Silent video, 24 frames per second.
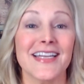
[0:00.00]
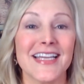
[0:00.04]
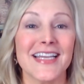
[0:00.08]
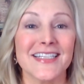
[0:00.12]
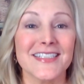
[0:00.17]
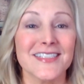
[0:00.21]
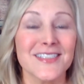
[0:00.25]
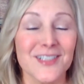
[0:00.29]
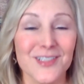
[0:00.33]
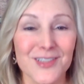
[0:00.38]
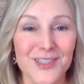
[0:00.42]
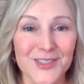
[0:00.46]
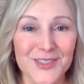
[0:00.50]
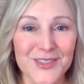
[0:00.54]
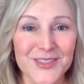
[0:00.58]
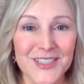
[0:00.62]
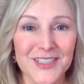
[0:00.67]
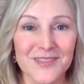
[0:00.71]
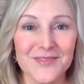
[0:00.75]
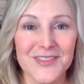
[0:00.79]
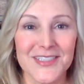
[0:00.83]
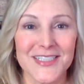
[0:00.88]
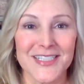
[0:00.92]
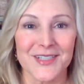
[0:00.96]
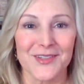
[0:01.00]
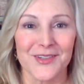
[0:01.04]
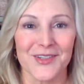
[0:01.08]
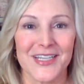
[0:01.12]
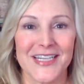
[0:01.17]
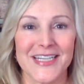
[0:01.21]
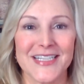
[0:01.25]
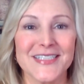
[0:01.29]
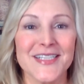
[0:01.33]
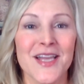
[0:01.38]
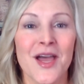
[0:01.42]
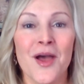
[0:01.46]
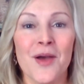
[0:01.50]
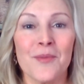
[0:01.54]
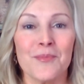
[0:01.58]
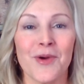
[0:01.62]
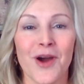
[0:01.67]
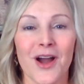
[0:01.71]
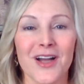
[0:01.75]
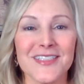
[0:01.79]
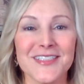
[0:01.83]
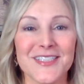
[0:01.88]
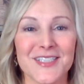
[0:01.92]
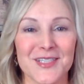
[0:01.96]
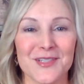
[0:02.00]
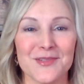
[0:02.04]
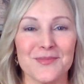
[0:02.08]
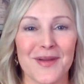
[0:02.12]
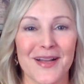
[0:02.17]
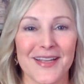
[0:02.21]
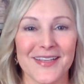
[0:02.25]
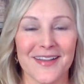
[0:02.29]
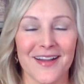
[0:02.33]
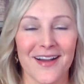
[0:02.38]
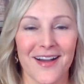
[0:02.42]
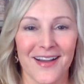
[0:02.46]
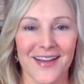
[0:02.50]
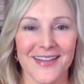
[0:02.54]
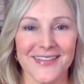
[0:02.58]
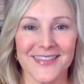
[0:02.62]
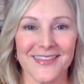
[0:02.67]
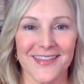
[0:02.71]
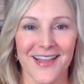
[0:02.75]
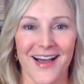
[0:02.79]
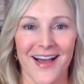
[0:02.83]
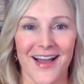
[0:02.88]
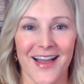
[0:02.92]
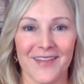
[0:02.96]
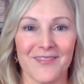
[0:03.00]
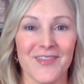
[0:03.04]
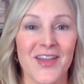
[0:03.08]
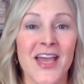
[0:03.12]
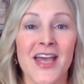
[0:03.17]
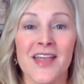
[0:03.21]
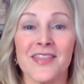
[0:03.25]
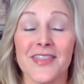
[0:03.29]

exclusive series brought to you by Con Live,